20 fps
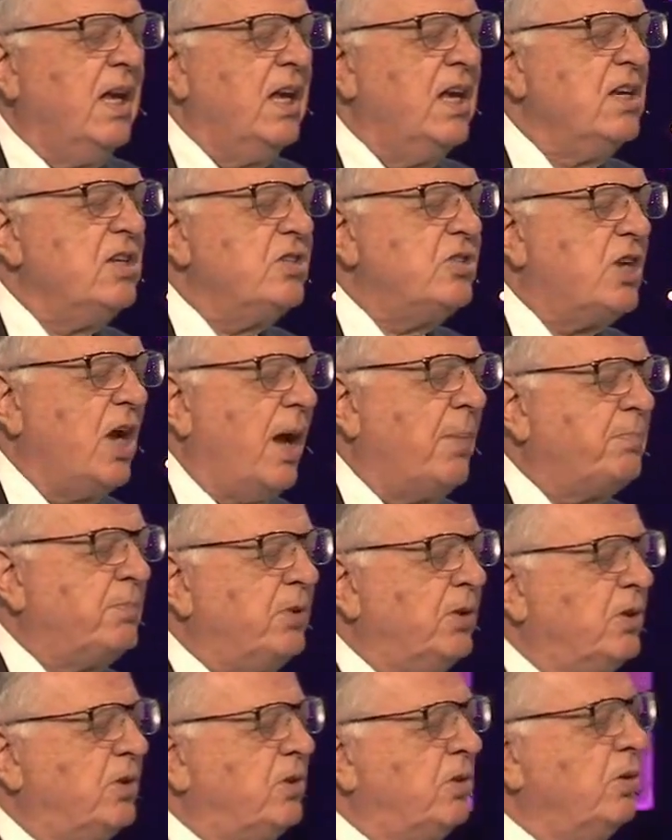In
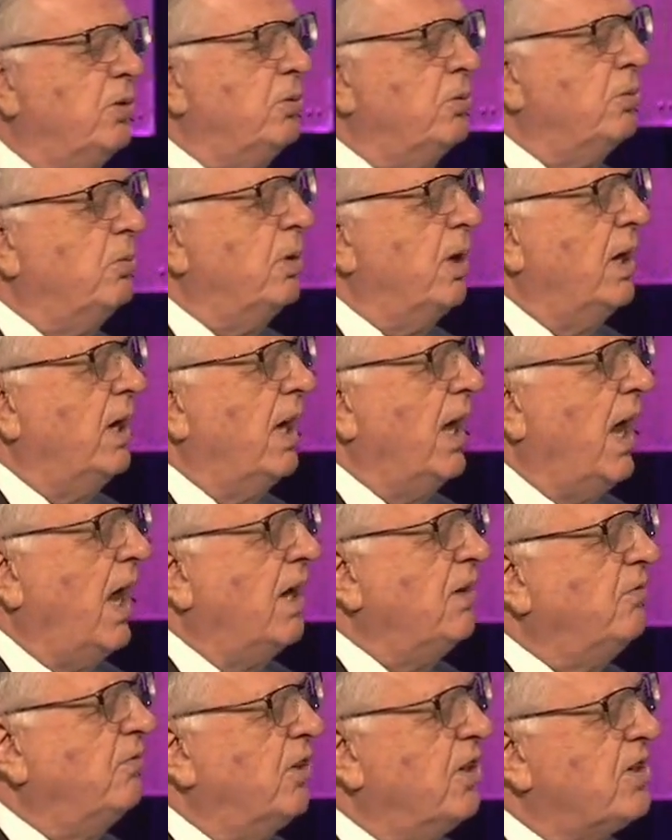chapter 2
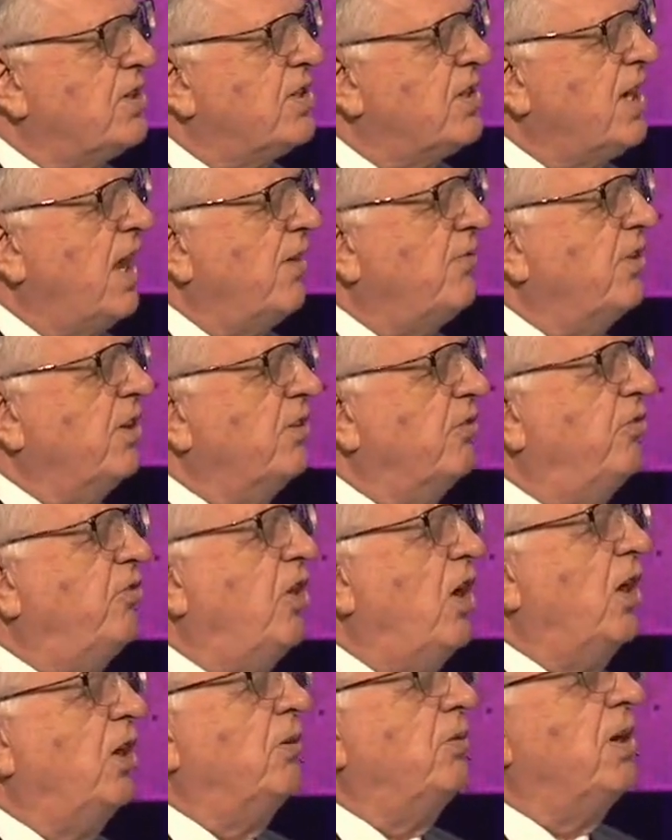and verse 7,
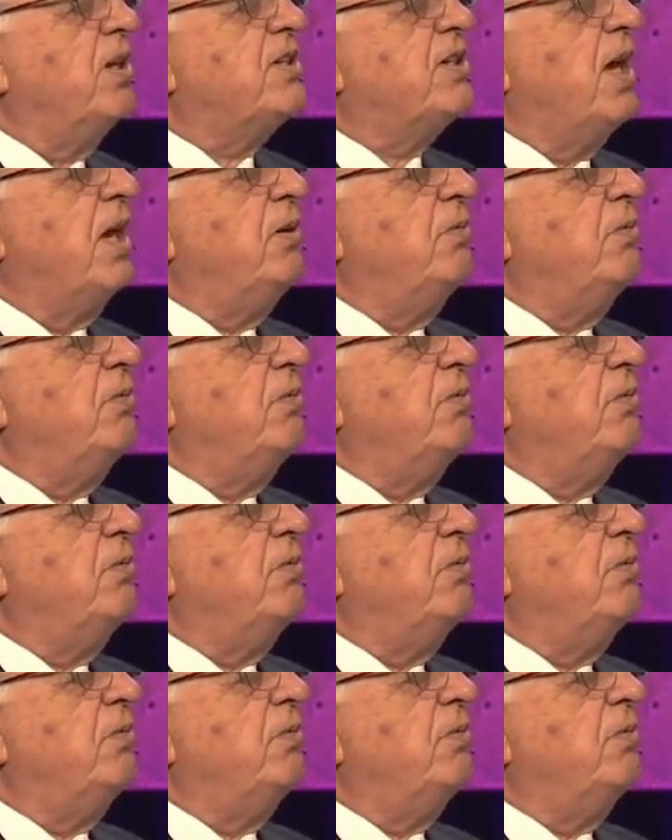follow as